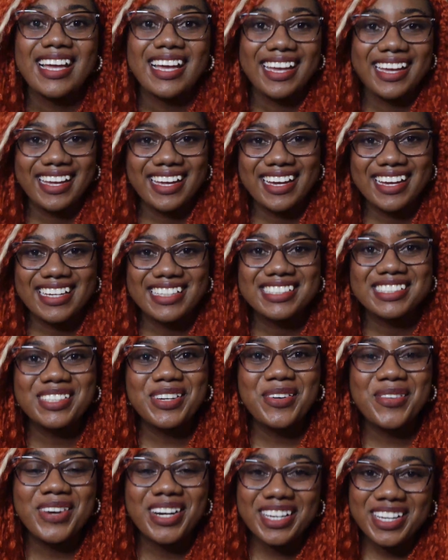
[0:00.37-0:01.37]
Hey guys,
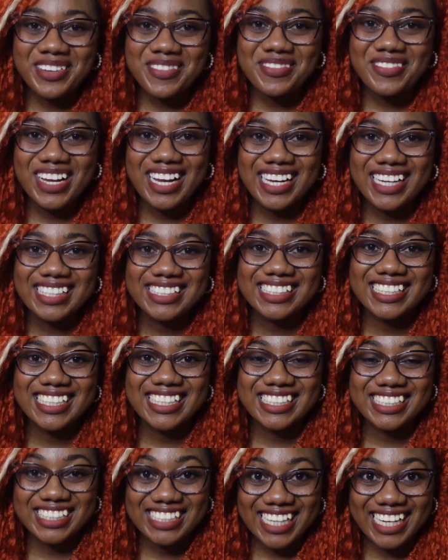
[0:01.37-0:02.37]
welcome back to
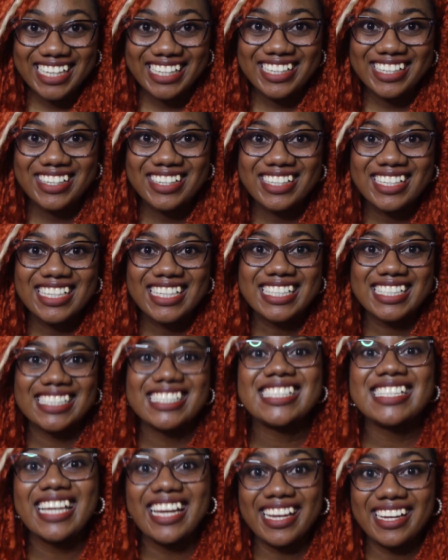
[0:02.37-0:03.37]
the channel.
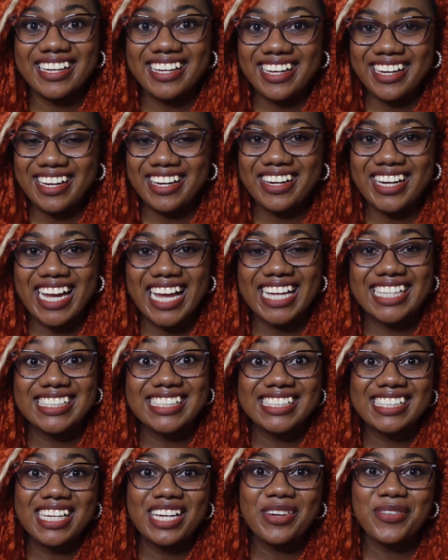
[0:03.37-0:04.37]
It's Diana here, and
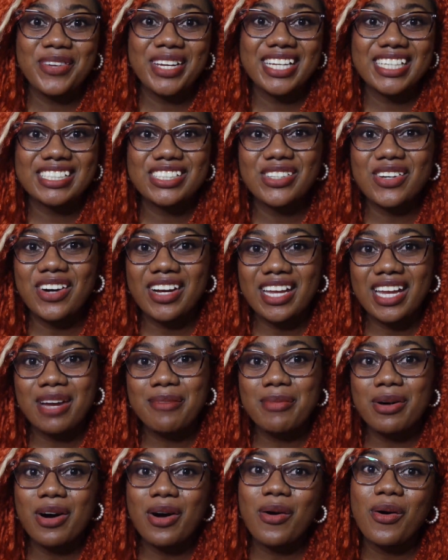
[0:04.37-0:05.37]
today we are talking
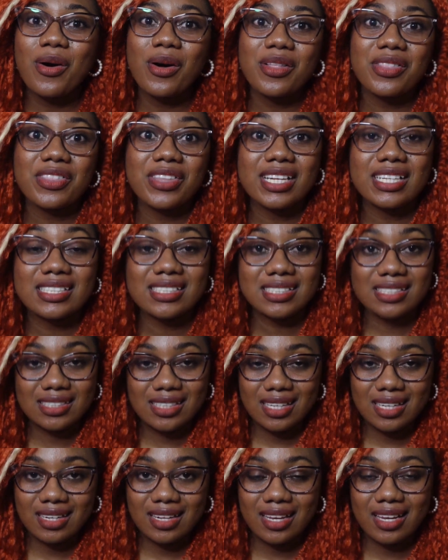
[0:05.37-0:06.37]
about all things
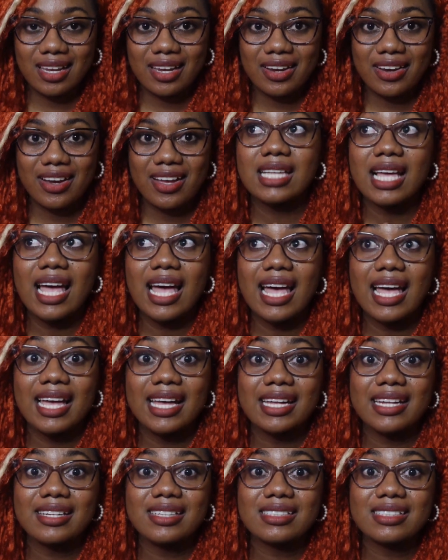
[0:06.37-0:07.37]
skincare
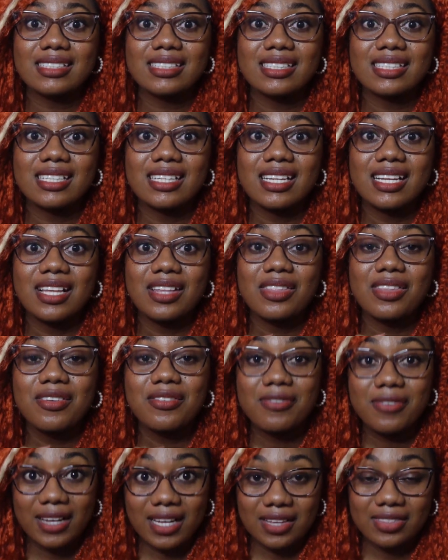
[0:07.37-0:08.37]
and the
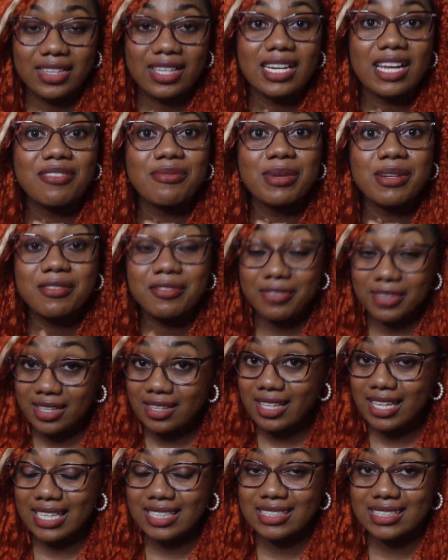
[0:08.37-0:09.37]
fact that I've been
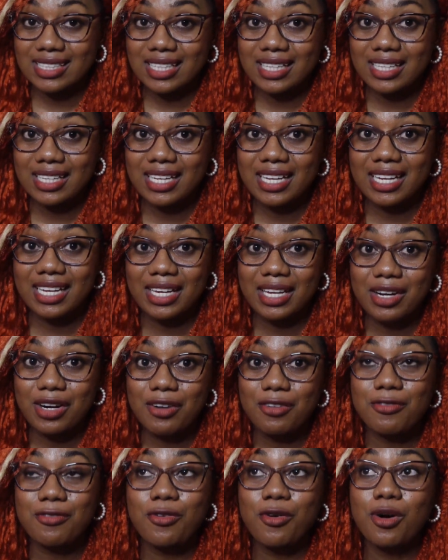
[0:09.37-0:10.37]
failing at skincare
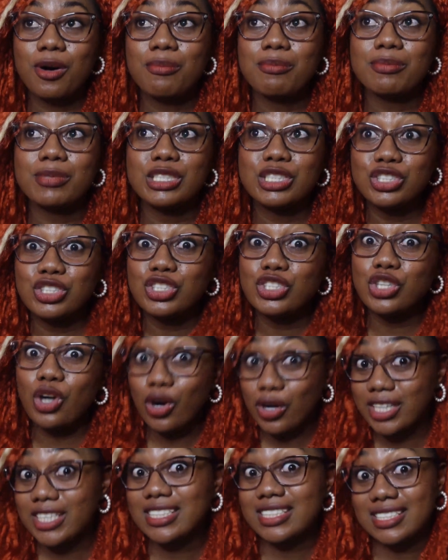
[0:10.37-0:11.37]
for
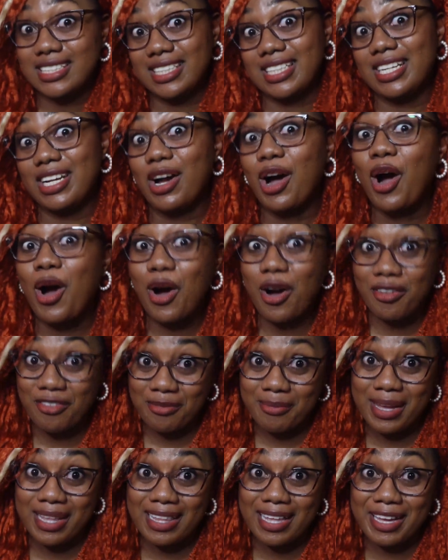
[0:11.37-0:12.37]
majority of
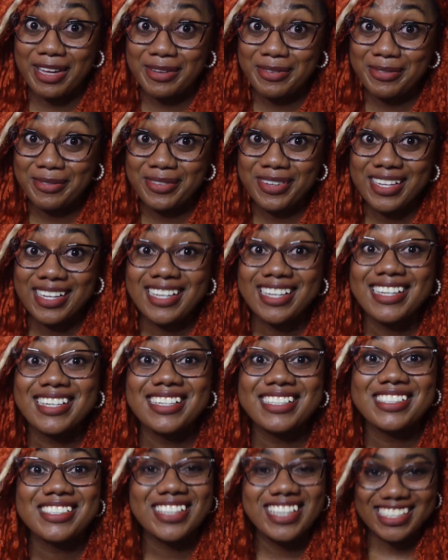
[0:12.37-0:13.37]
my life.
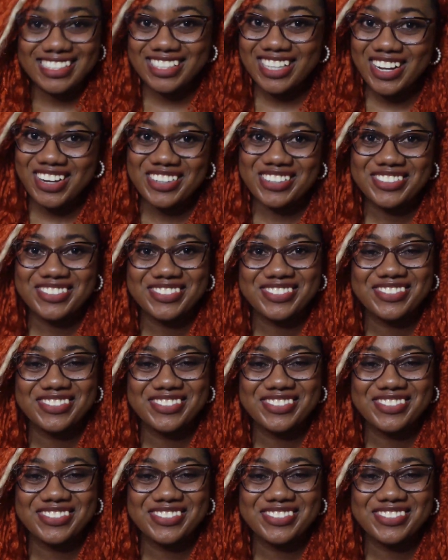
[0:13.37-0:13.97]
So let's go.